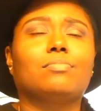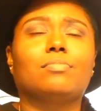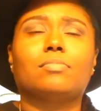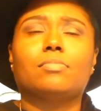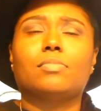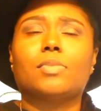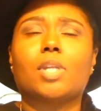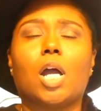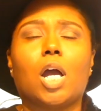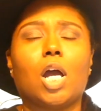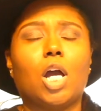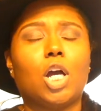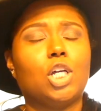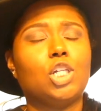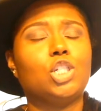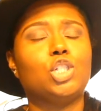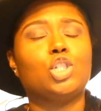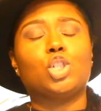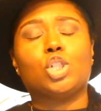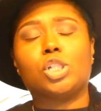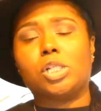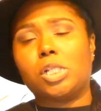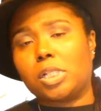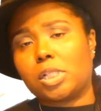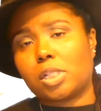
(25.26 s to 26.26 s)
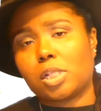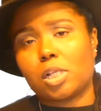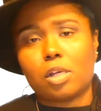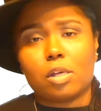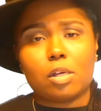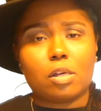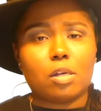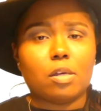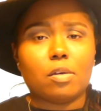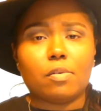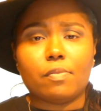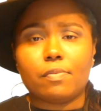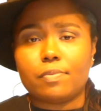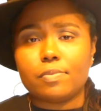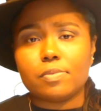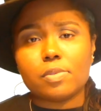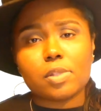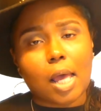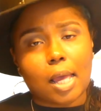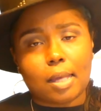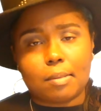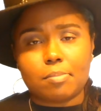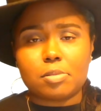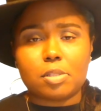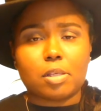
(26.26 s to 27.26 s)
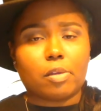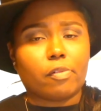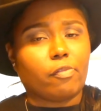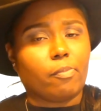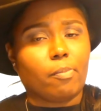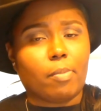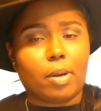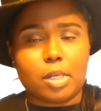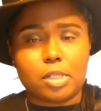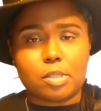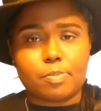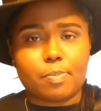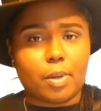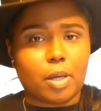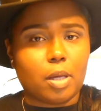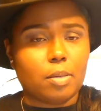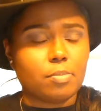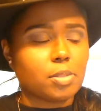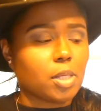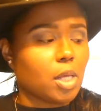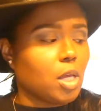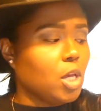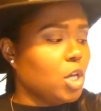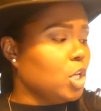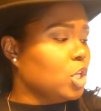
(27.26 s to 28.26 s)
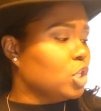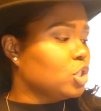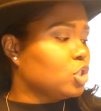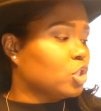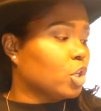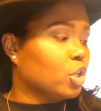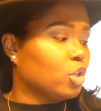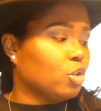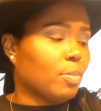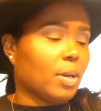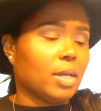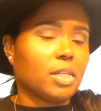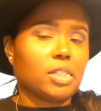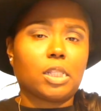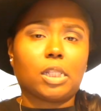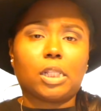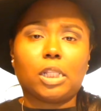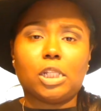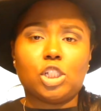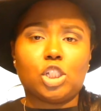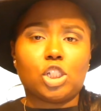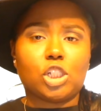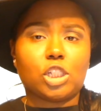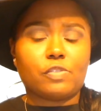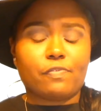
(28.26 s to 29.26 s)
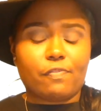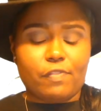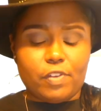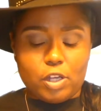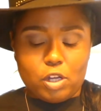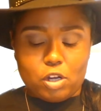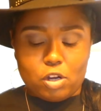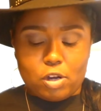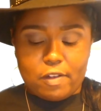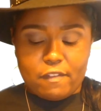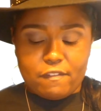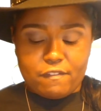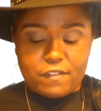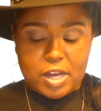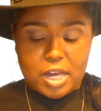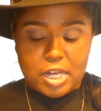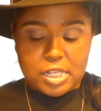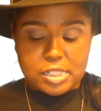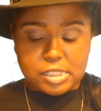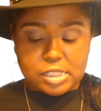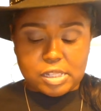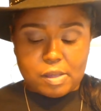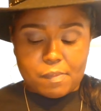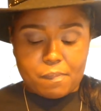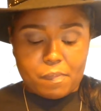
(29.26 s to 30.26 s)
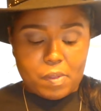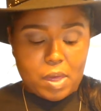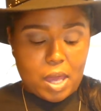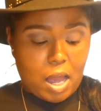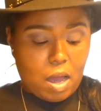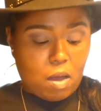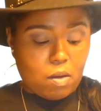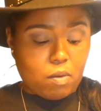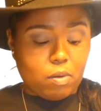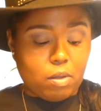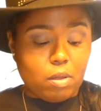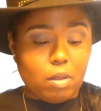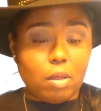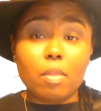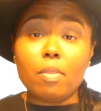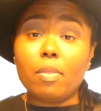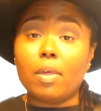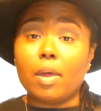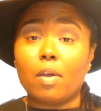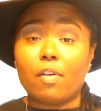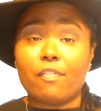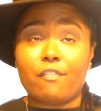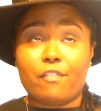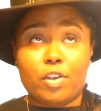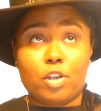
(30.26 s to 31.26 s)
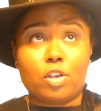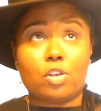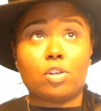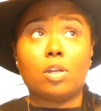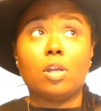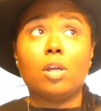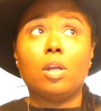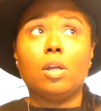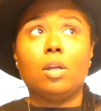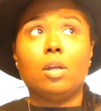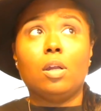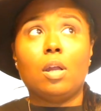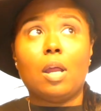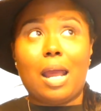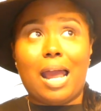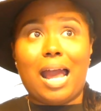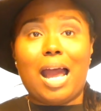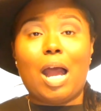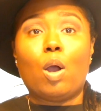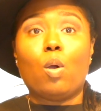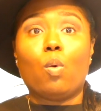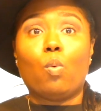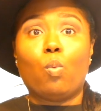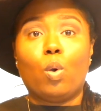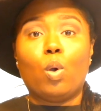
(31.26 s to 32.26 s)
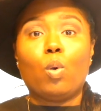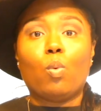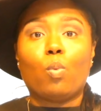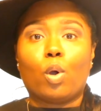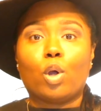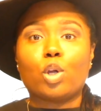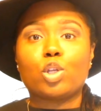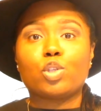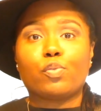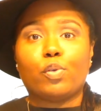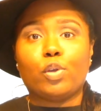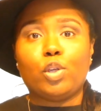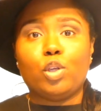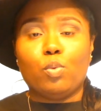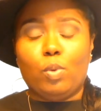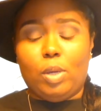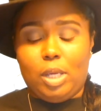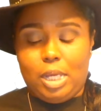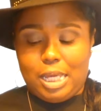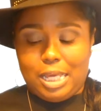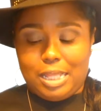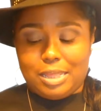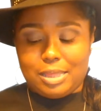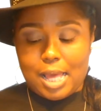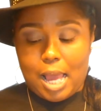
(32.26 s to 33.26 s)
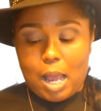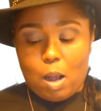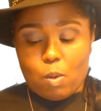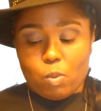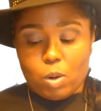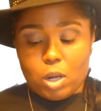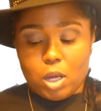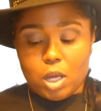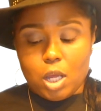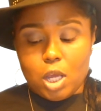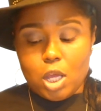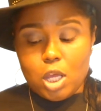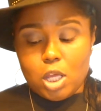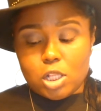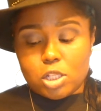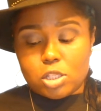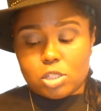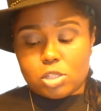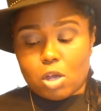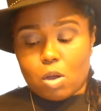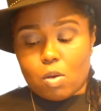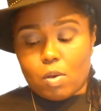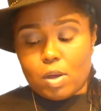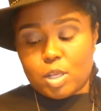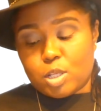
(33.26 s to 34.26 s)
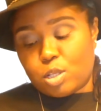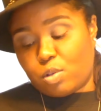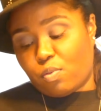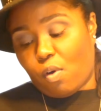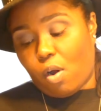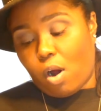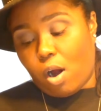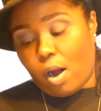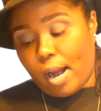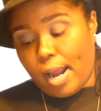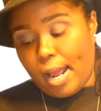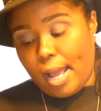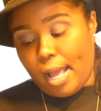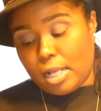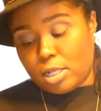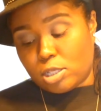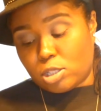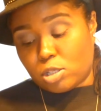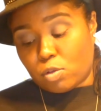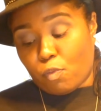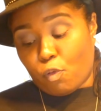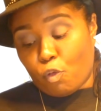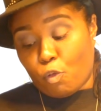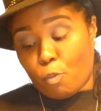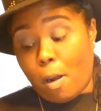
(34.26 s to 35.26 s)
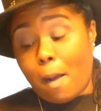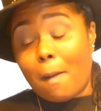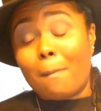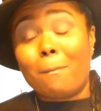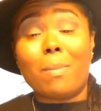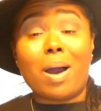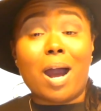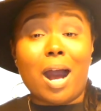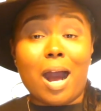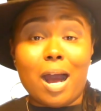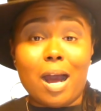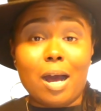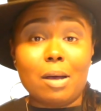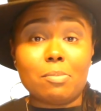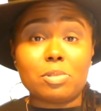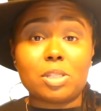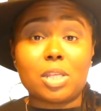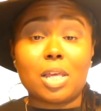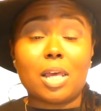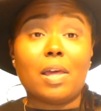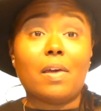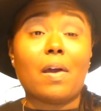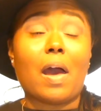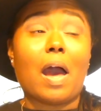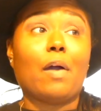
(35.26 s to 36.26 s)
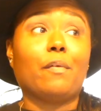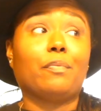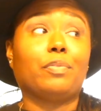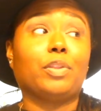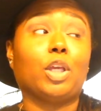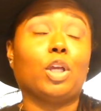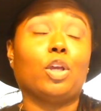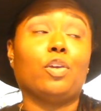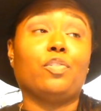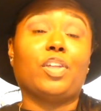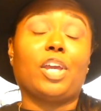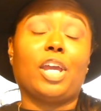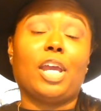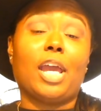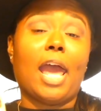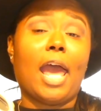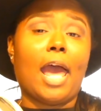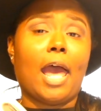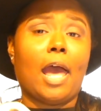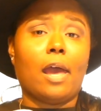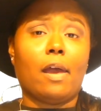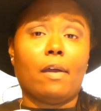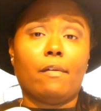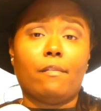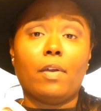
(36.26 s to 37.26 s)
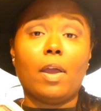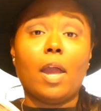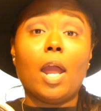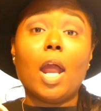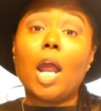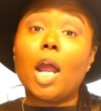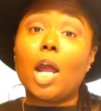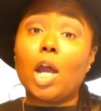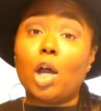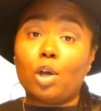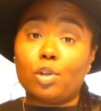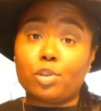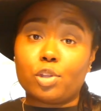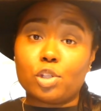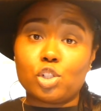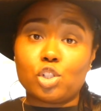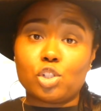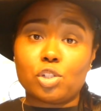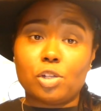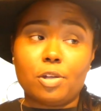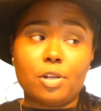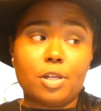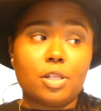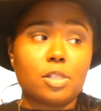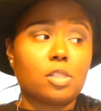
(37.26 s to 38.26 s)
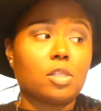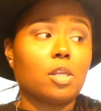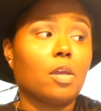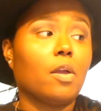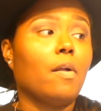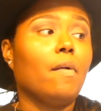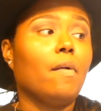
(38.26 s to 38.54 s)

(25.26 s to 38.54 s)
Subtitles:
hundreds of types of breast pumps. So you basically just figure and find something out, that figure out what works for you and get that one. So as far as for my moms out there that have health insurance,